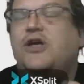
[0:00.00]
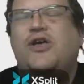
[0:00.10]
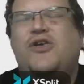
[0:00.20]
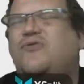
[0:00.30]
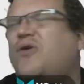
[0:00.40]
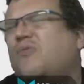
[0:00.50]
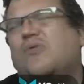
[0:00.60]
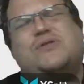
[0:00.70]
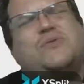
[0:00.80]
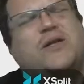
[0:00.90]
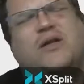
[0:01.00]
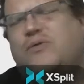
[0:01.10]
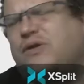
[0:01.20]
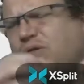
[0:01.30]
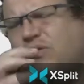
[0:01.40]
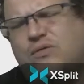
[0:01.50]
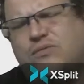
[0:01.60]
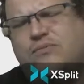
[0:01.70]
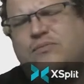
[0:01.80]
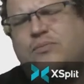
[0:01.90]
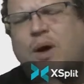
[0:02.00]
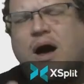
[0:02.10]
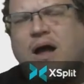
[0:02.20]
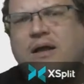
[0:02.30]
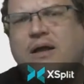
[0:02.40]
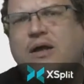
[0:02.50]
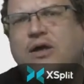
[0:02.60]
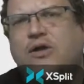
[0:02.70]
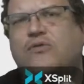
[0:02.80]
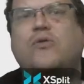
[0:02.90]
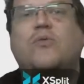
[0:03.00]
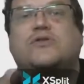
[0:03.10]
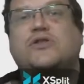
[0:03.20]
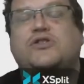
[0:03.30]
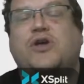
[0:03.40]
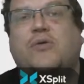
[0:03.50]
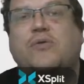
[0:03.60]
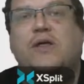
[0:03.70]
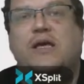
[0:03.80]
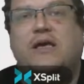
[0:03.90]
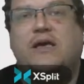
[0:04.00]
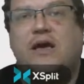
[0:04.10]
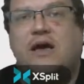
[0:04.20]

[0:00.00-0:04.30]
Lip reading: You don't want to include it all, but you do want to show the